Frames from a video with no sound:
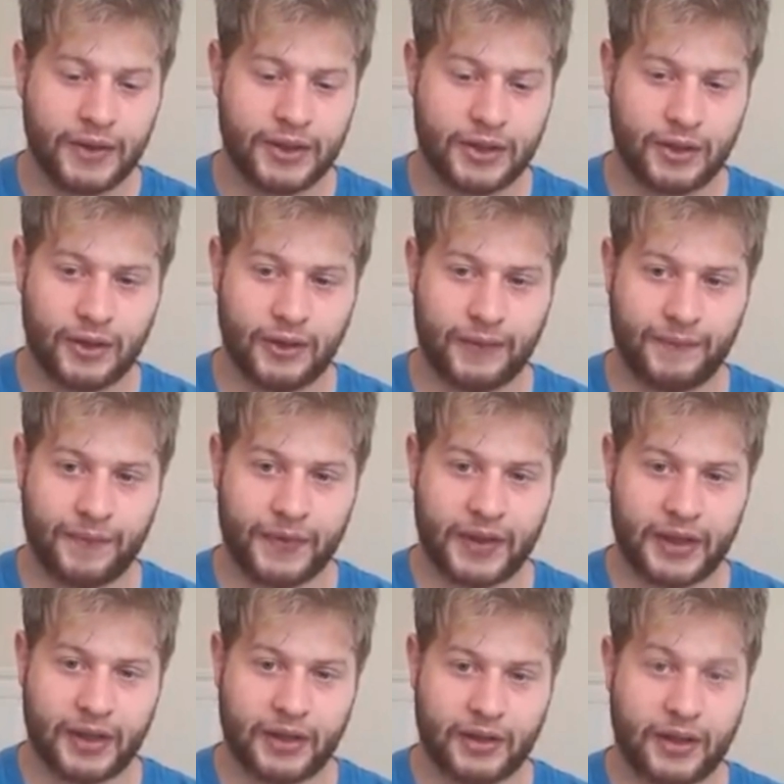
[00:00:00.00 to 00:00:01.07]
So
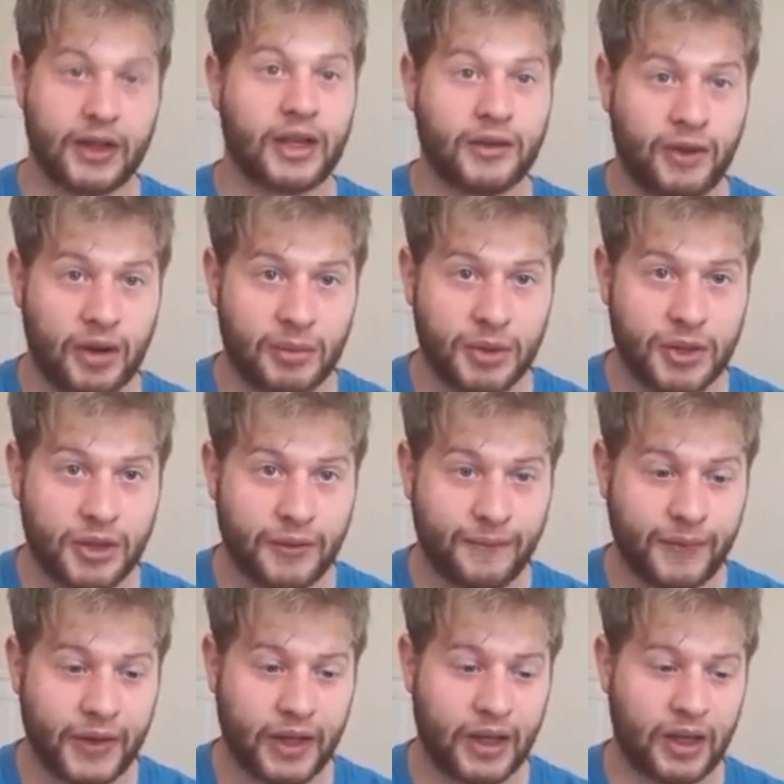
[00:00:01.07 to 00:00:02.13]
thank you very much.
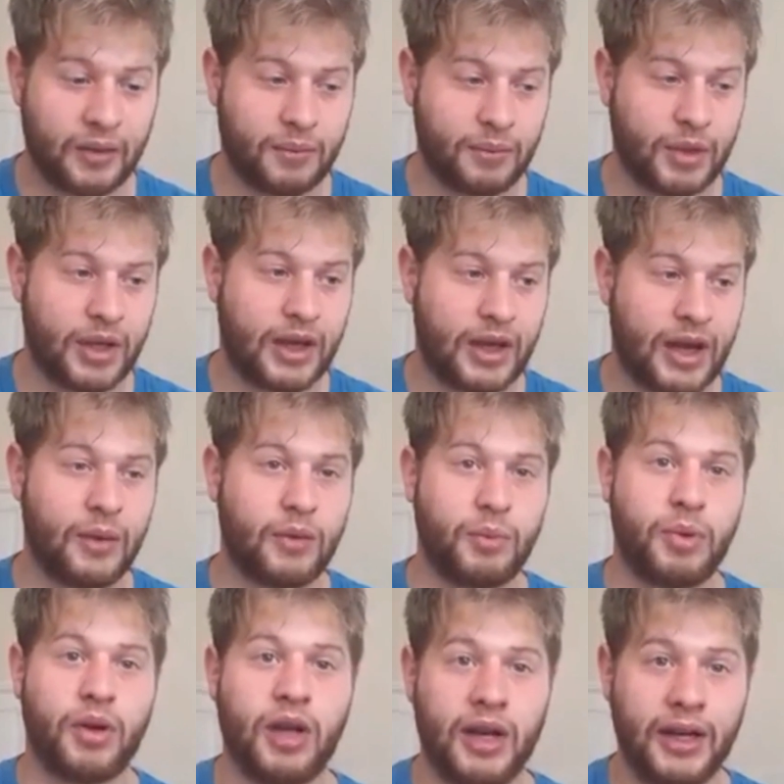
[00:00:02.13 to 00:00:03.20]
I
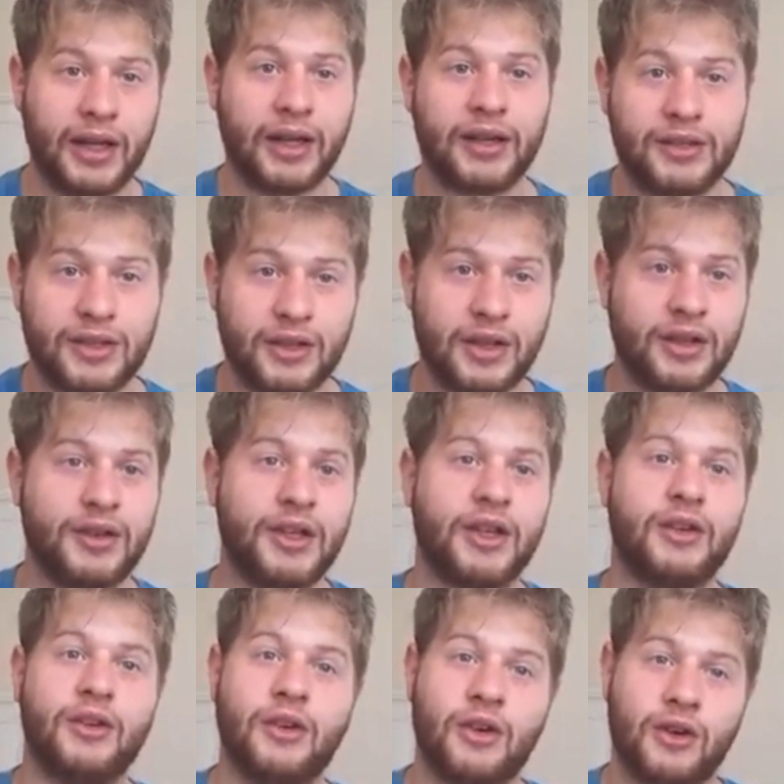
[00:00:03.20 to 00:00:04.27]
will put a link to the
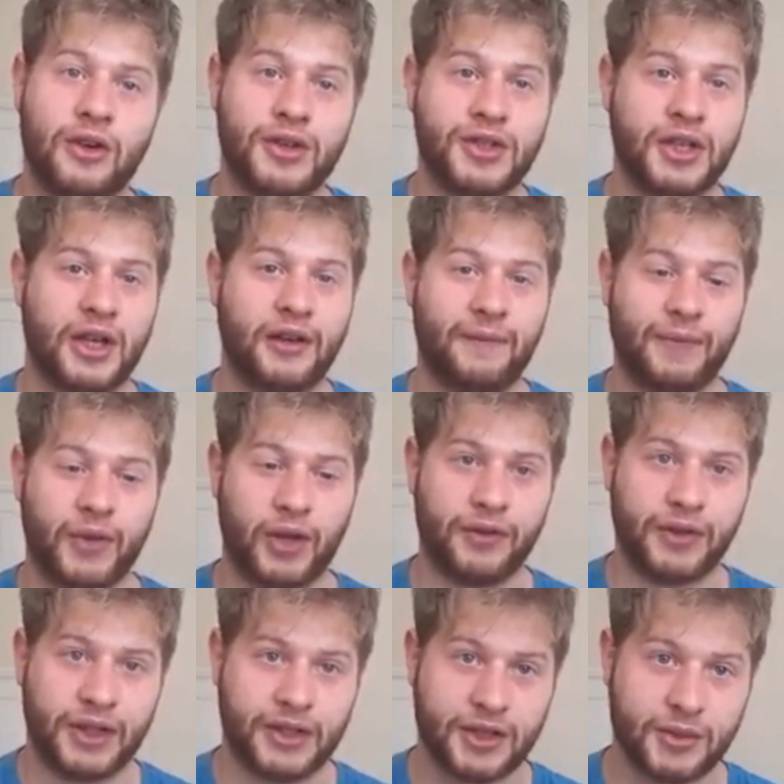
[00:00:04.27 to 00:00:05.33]
Indiegogo site
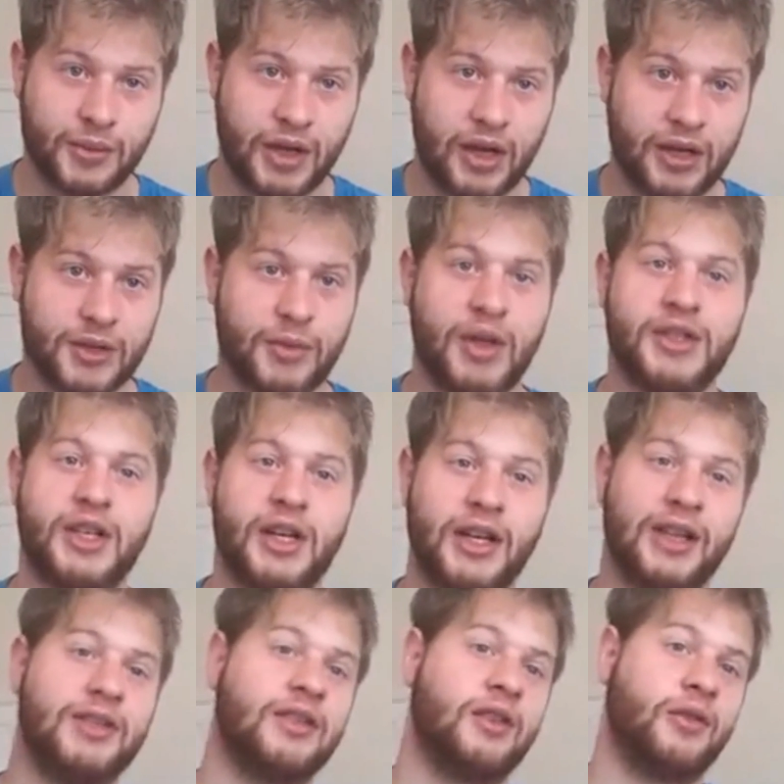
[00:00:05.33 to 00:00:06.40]
on this as well as a
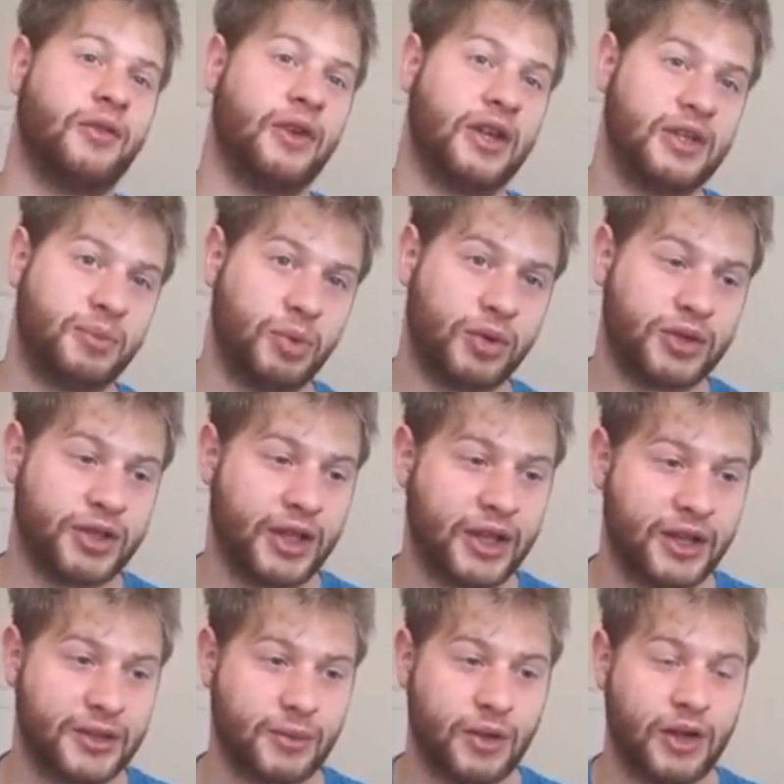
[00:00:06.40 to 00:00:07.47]
link to the Facebook
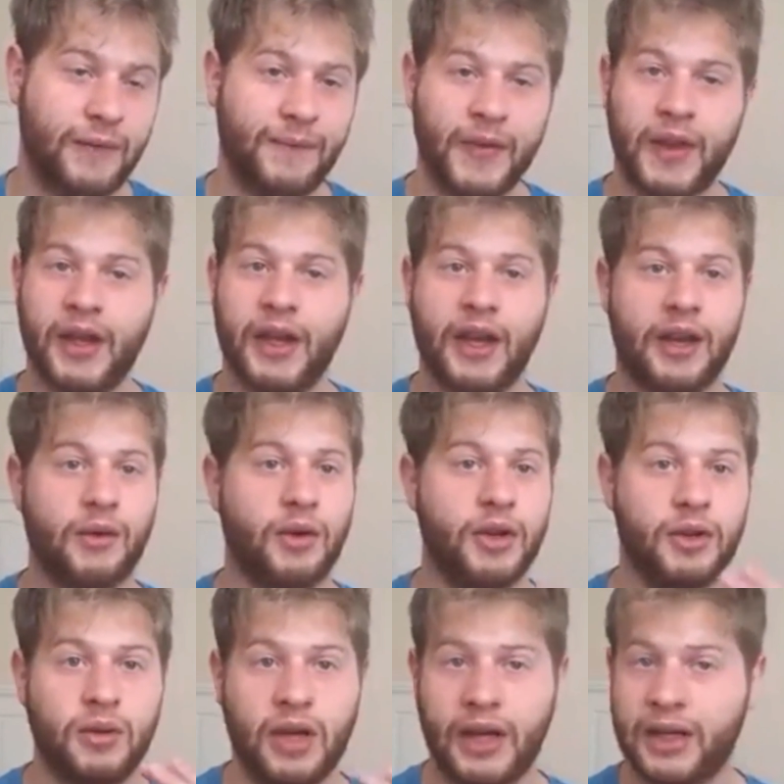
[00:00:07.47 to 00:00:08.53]
site as well.
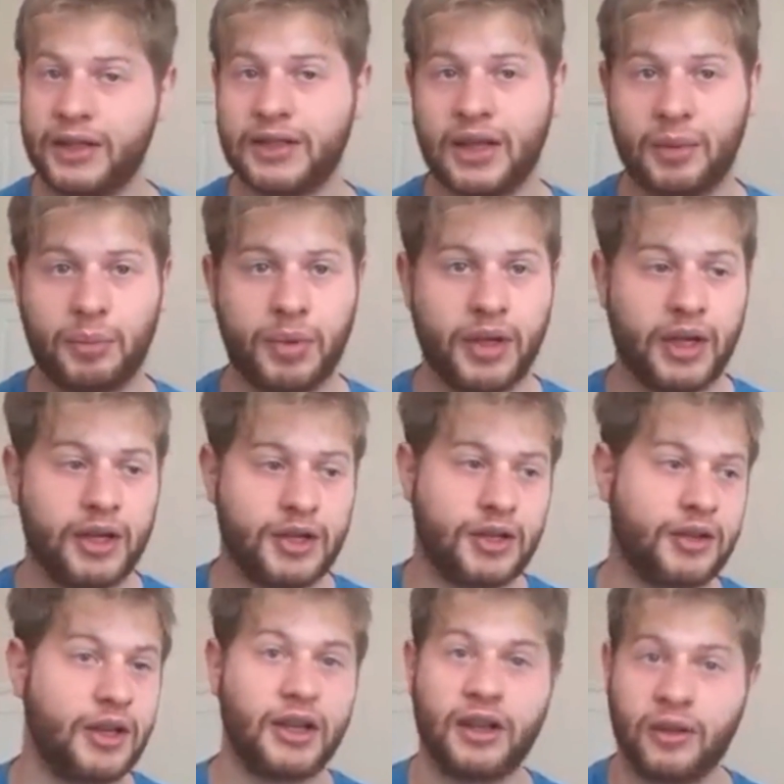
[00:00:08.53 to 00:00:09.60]
Anyone who likes that
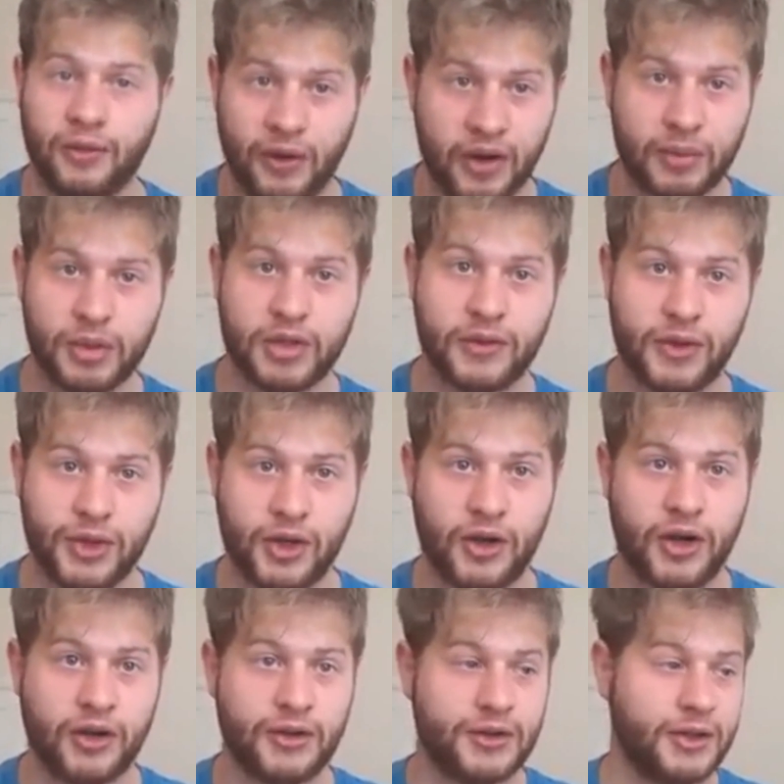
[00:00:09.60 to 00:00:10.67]
page, thank you very much for
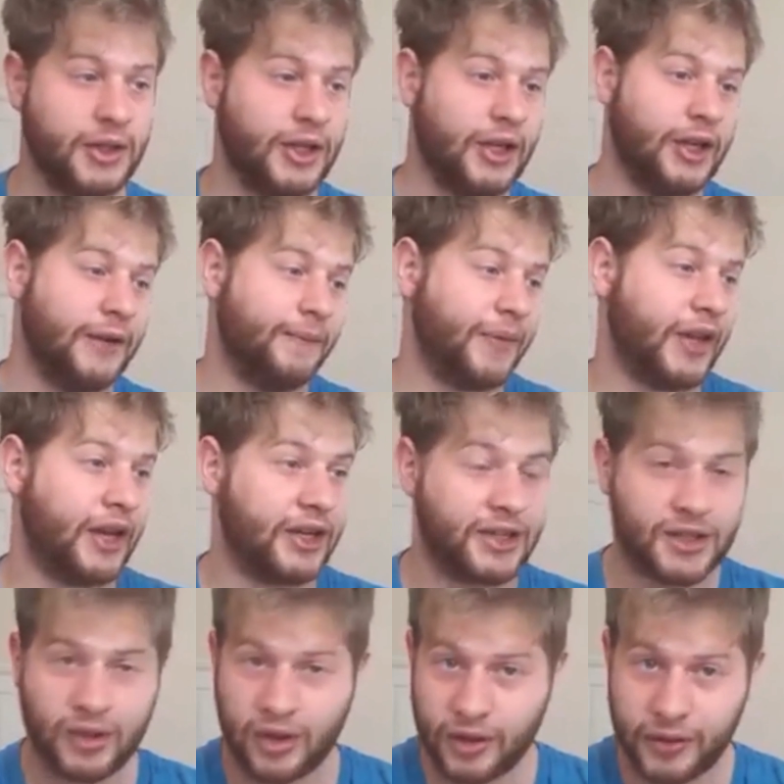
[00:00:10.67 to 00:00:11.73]
joining us. Any
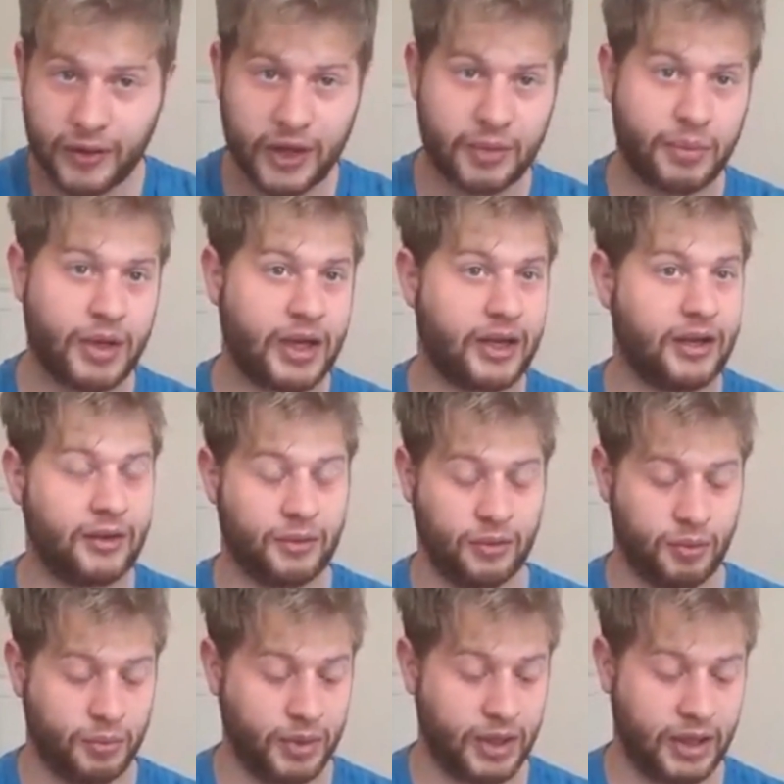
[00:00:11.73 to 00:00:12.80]
sort of feedback
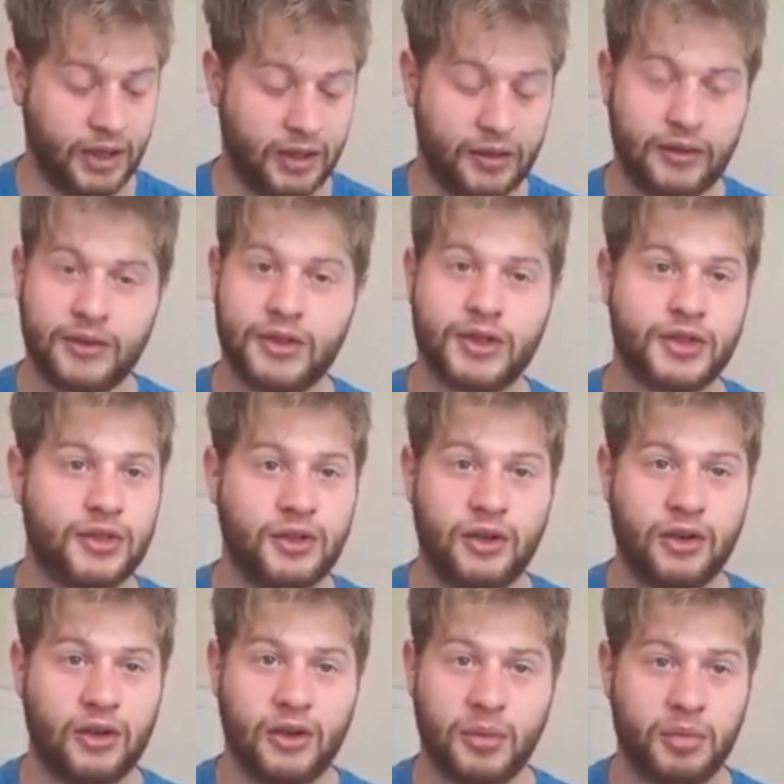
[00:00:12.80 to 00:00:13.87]
would be
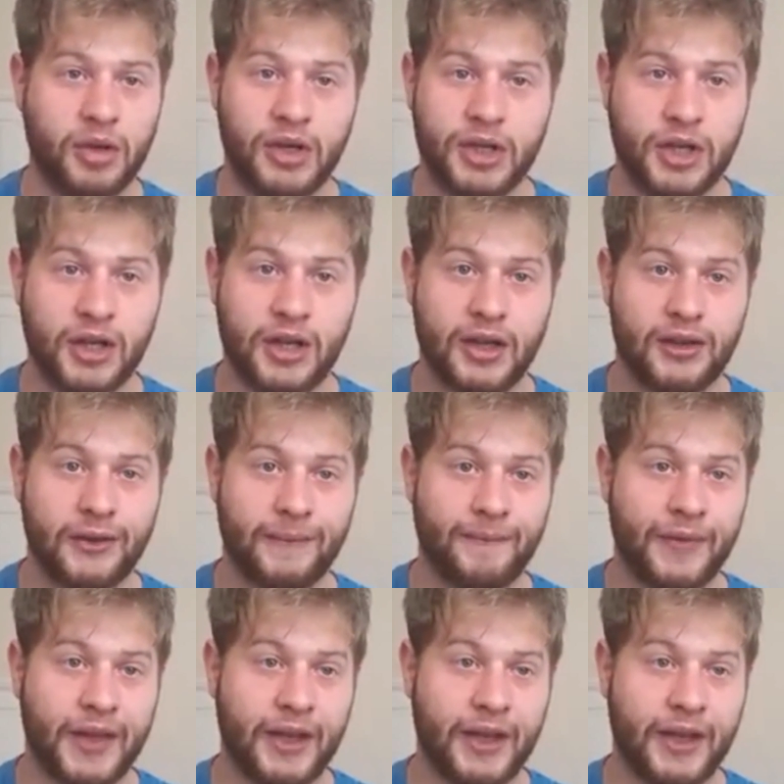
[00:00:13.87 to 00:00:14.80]
so appreciated,